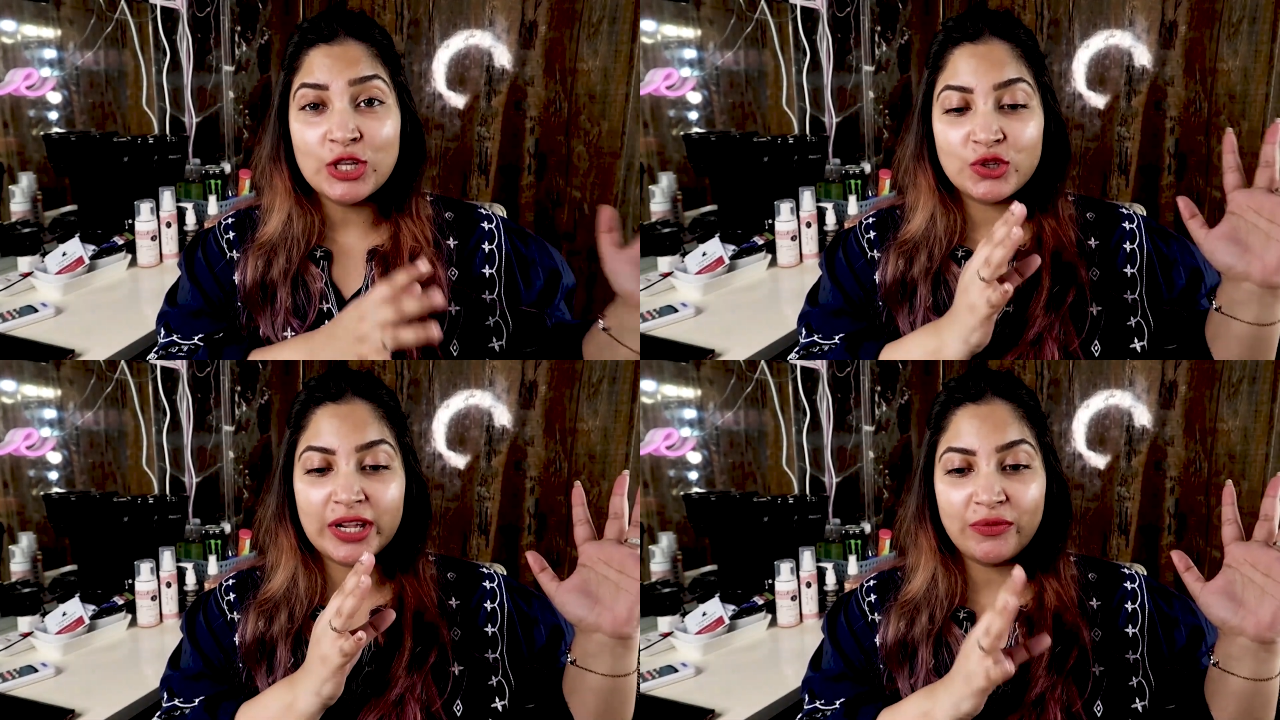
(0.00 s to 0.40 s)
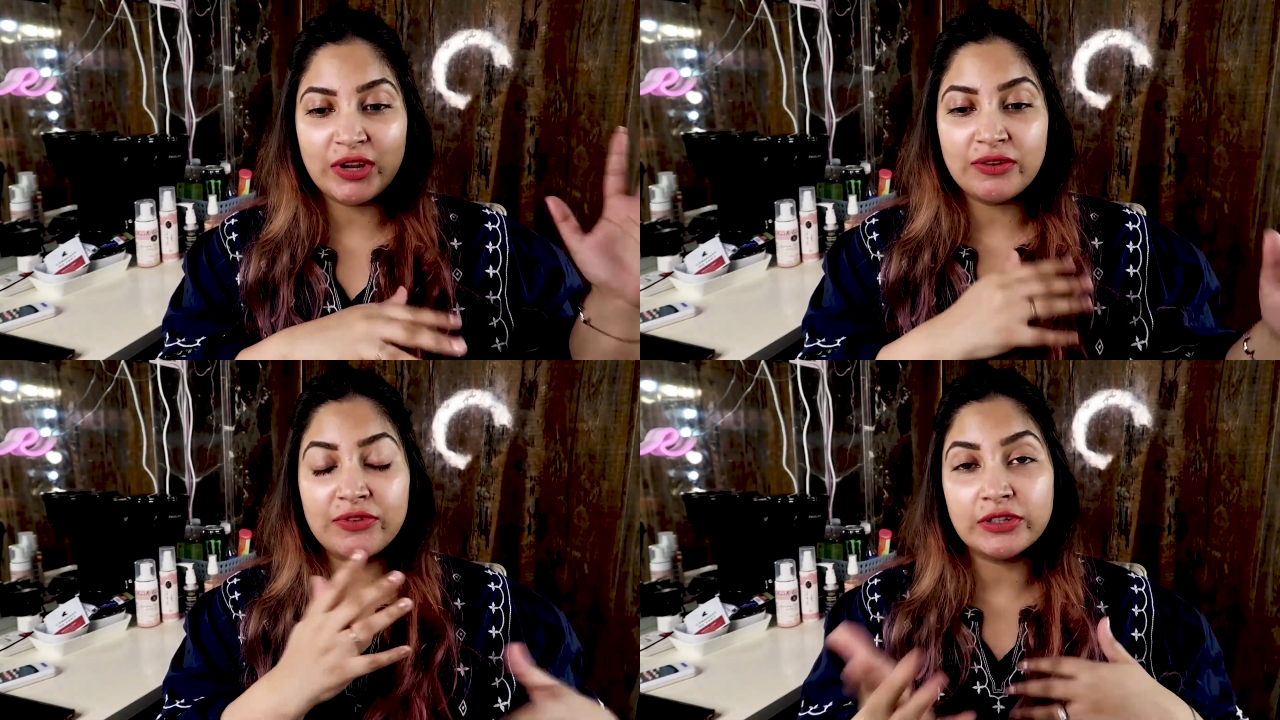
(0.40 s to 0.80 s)
so that we
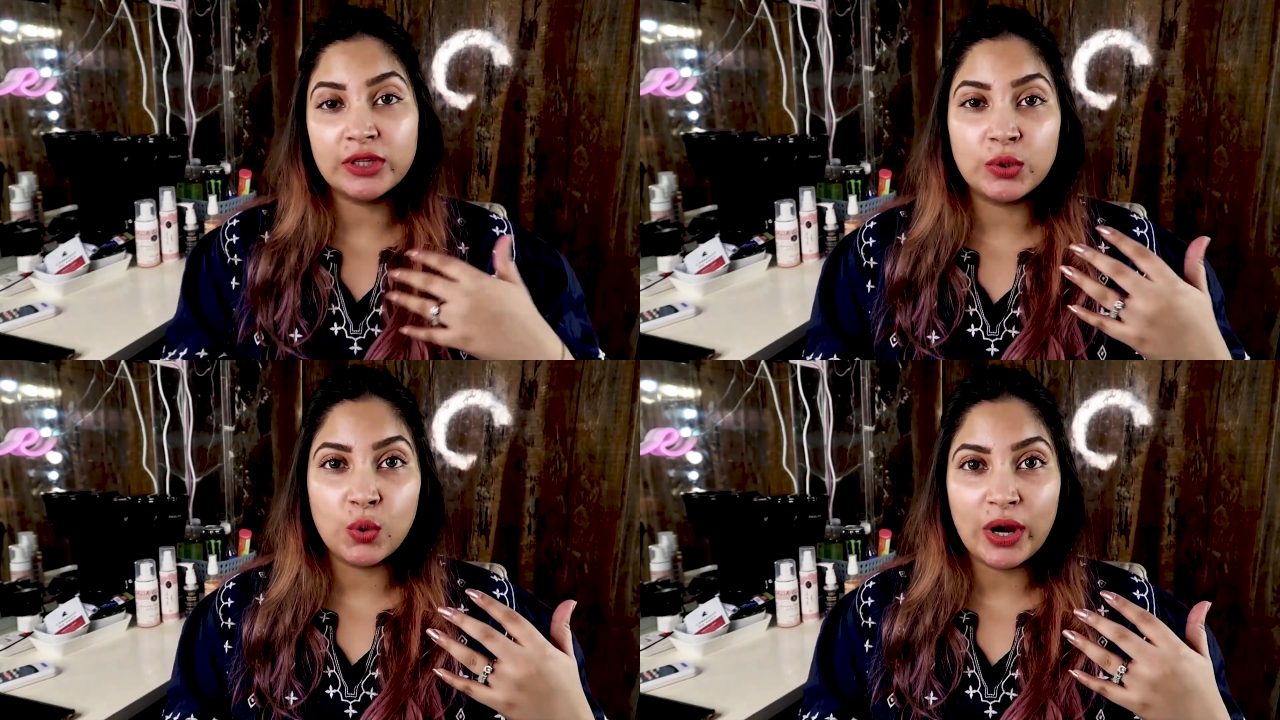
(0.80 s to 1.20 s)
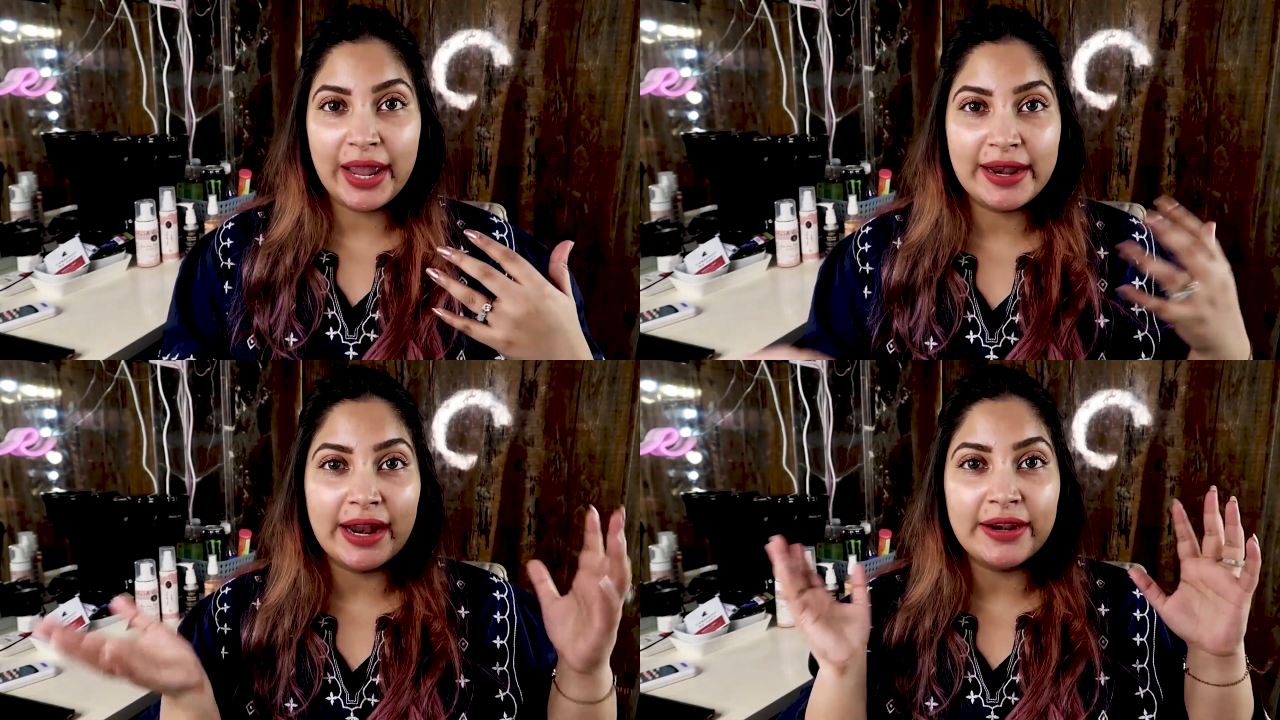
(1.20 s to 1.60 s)
can further go
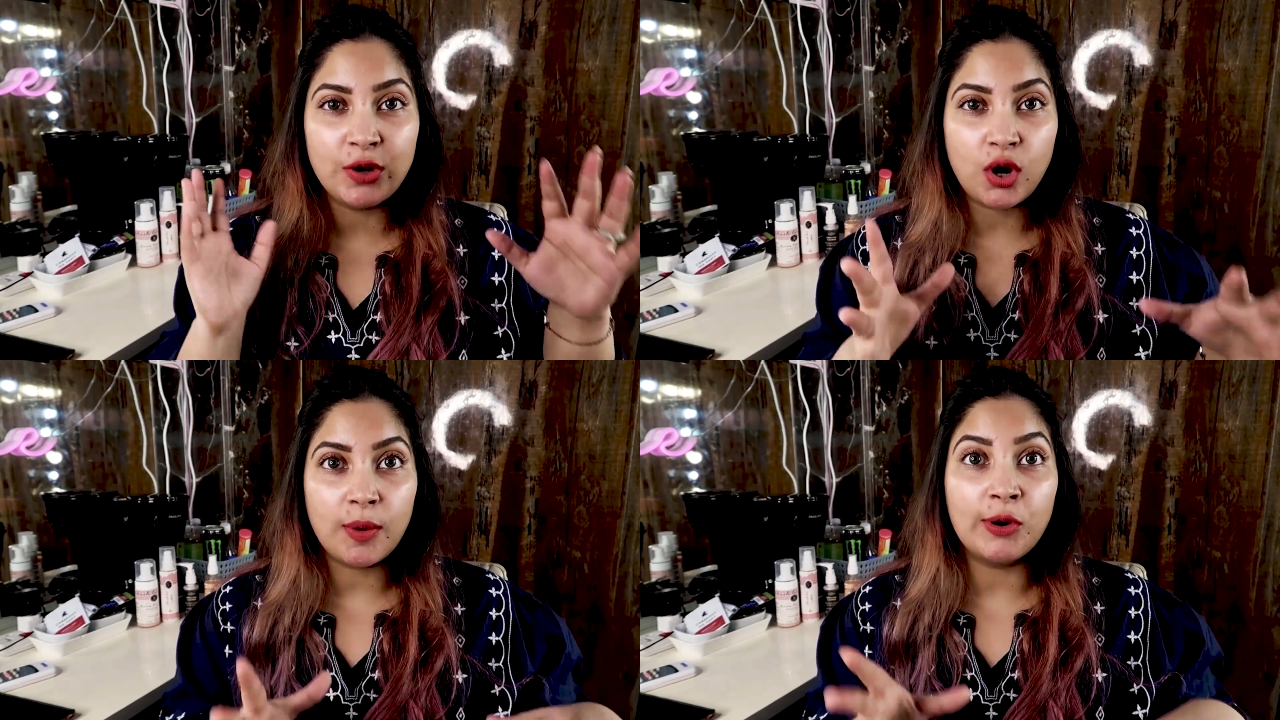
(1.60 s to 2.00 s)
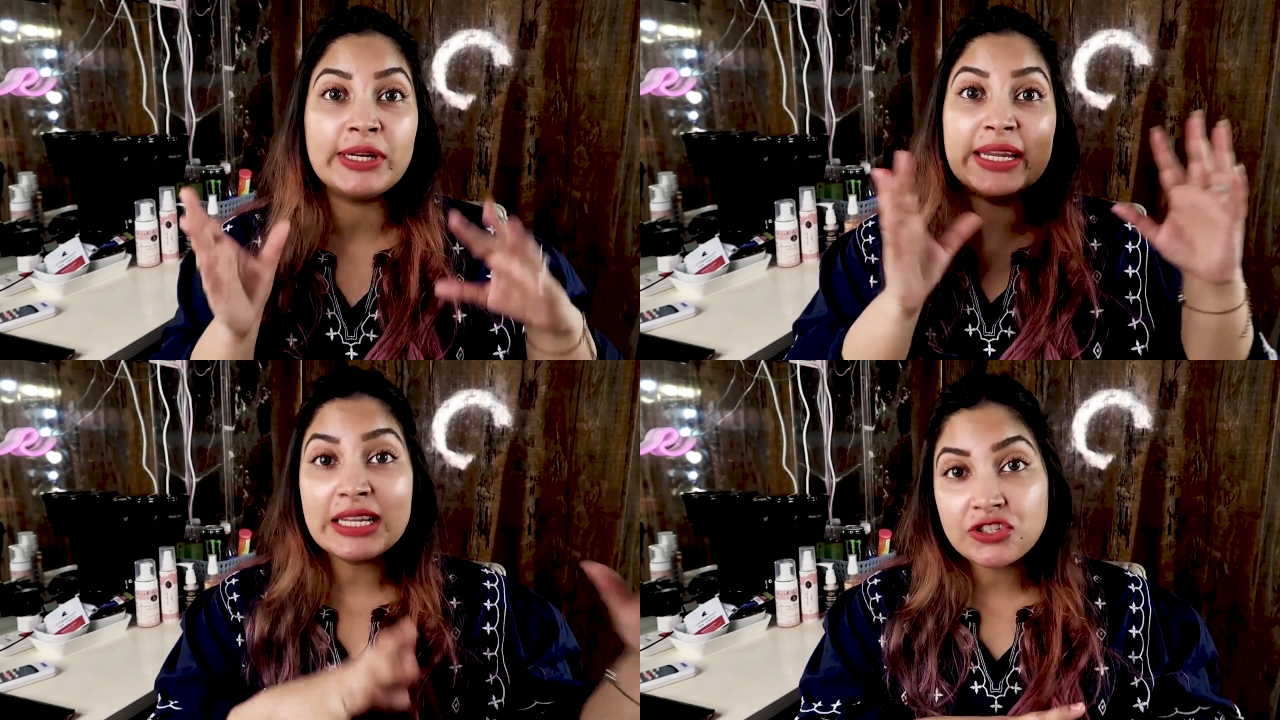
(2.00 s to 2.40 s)
ahead and talk about
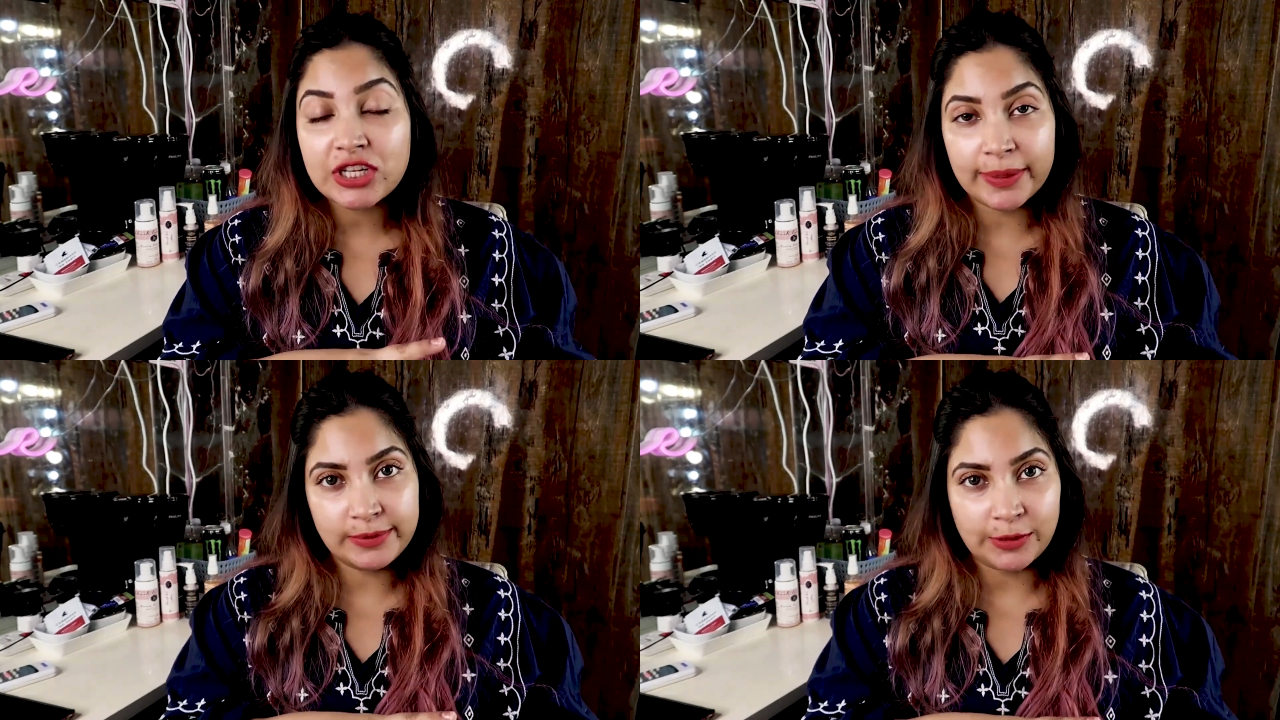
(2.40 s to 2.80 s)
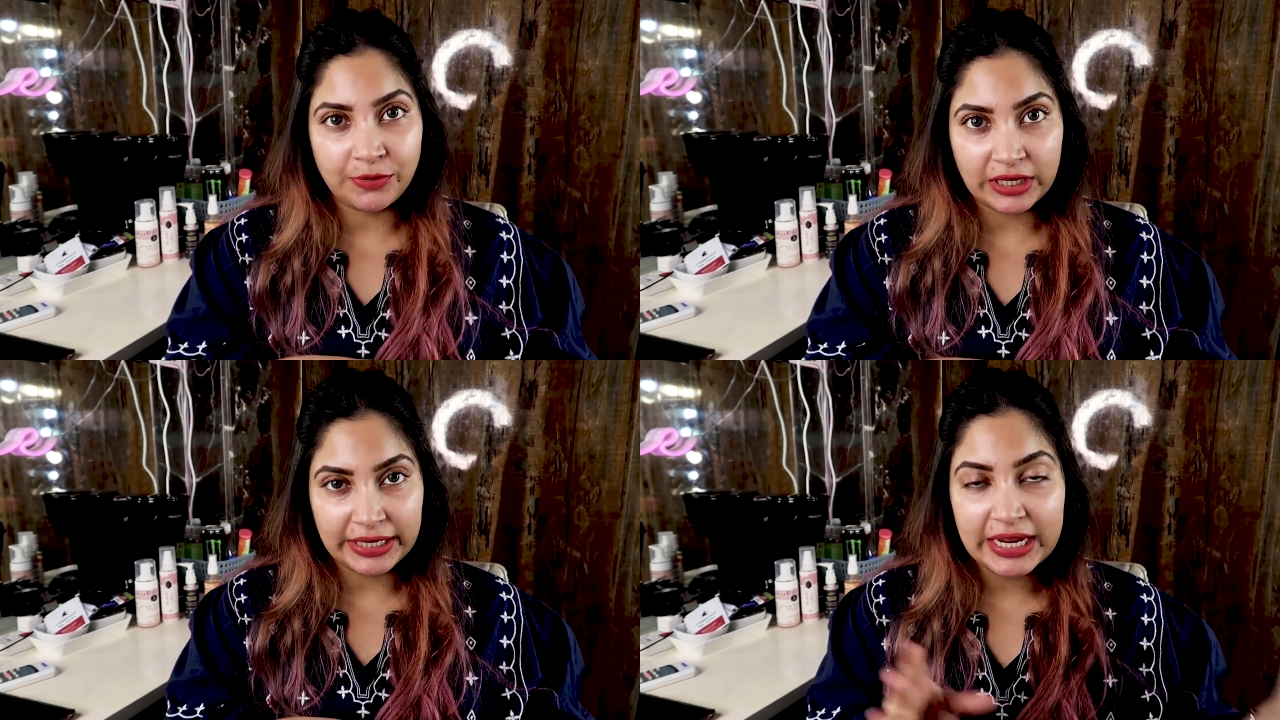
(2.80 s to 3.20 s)
each type
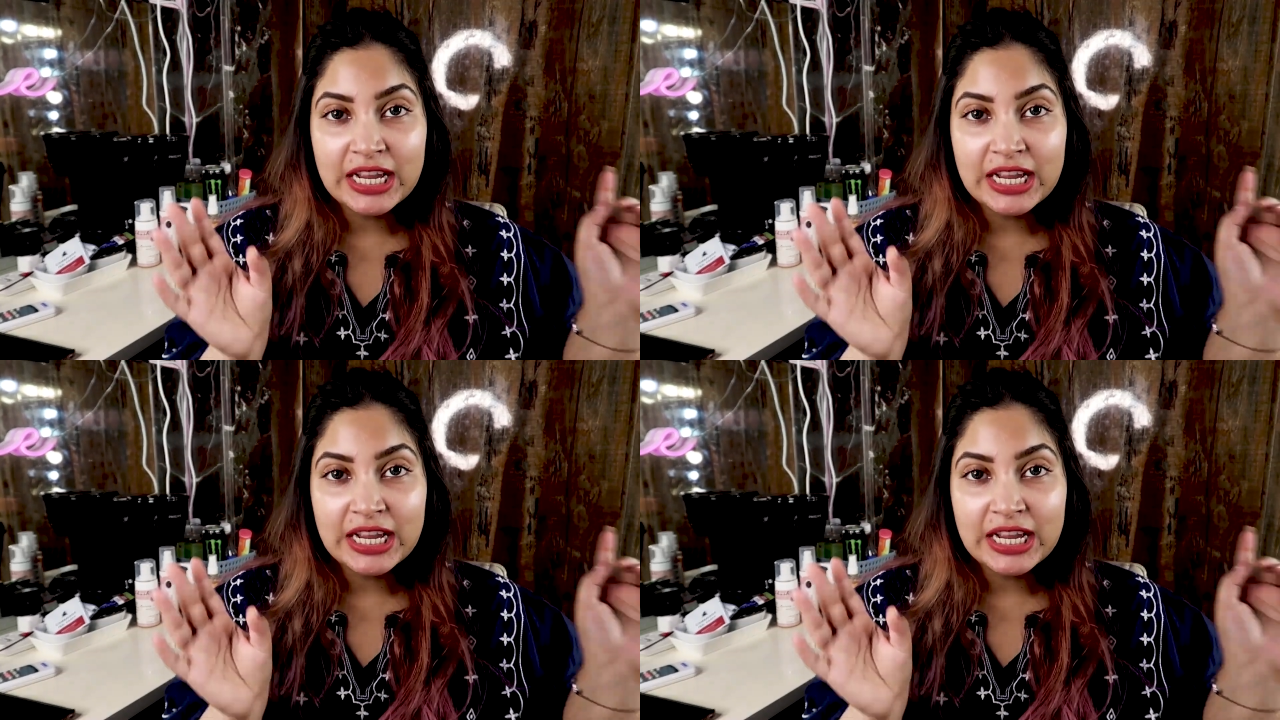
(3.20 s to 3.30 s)
separately.